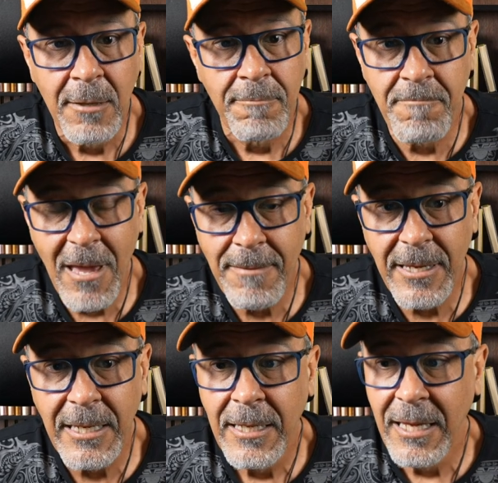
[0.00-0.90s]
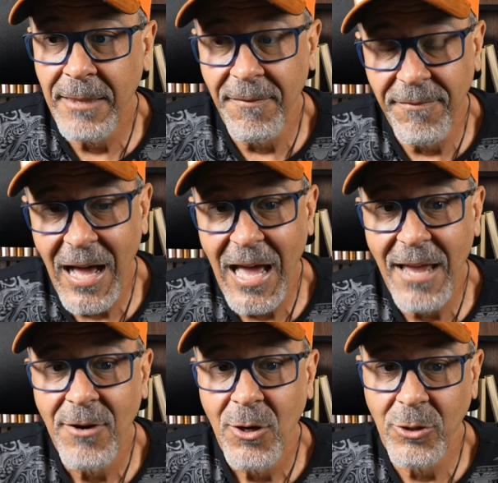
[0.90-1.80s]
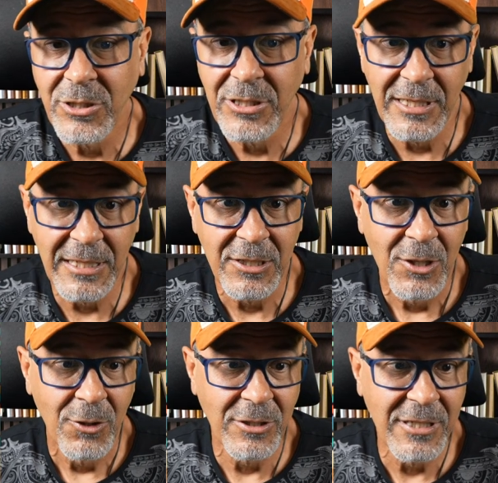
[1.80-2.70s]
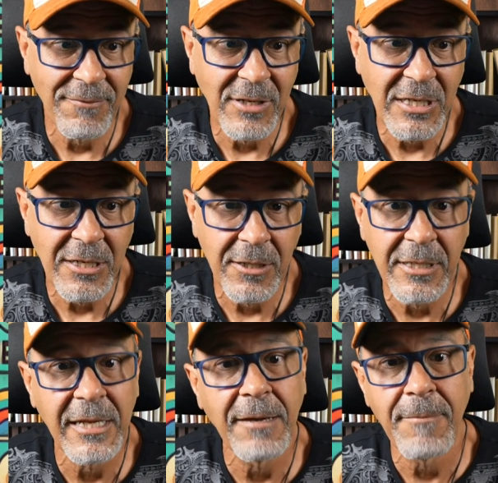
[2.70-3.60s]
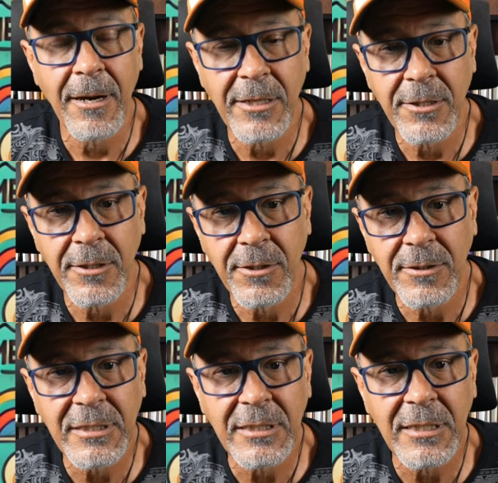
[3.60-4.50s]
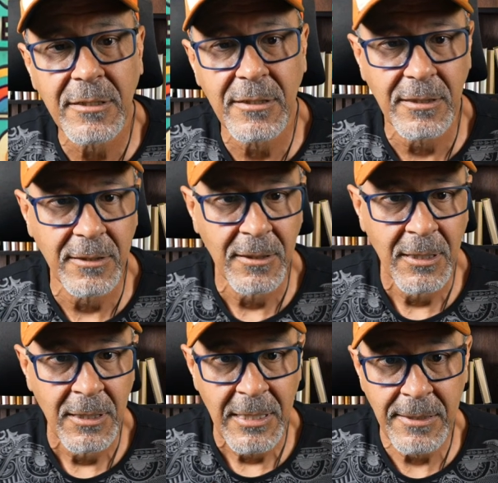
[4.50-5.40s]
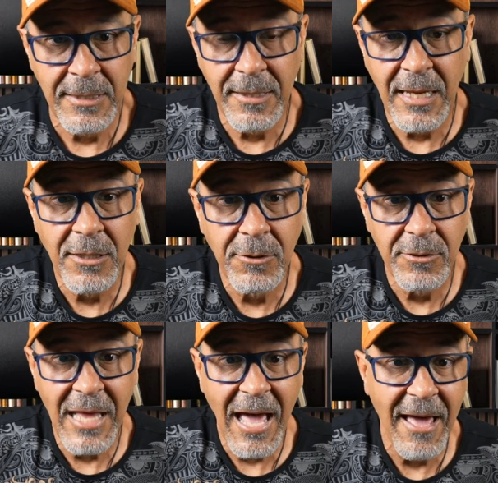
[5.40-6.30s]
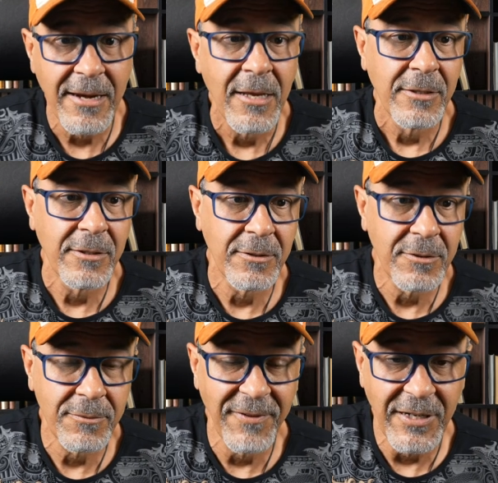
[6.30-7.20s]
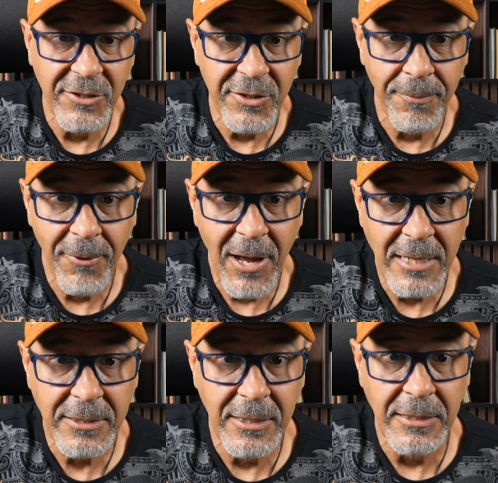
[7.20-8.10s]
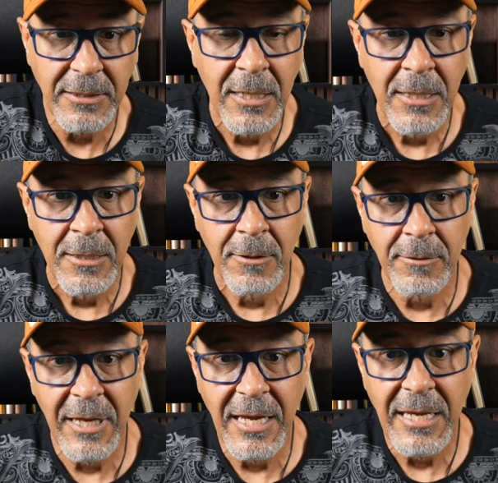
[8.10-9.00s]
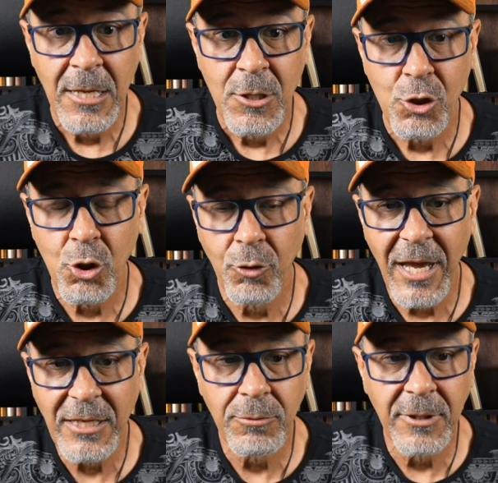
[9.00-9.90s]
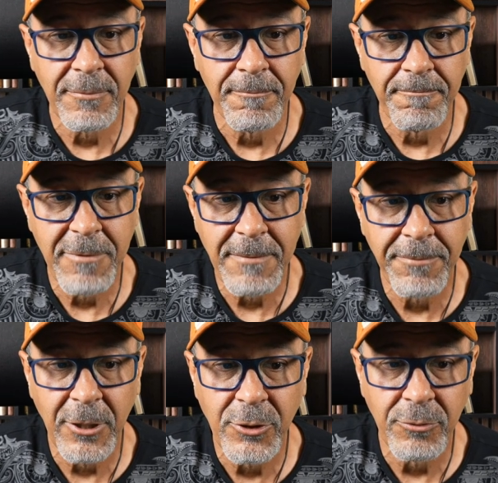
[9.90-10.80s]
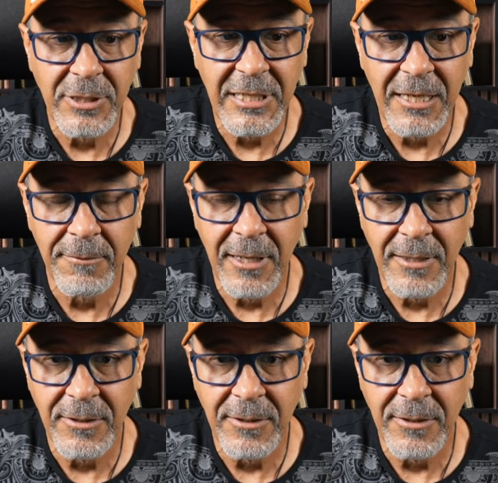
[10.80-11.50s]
Maybe in the 5 or 6 or 7 years, they get married to a U.S. citizen. And then they use that to finish their process. Okay. So that's what people are doing to get around